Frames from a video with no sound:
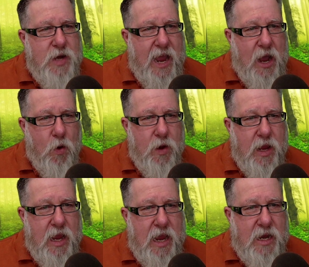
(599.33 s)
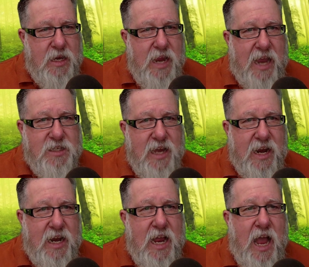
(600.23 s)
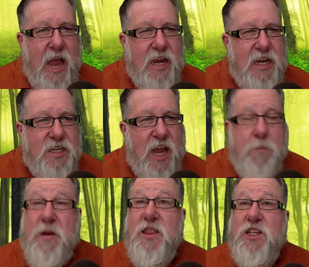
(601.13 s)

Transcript: now, in TextEdit, I'm going to type in the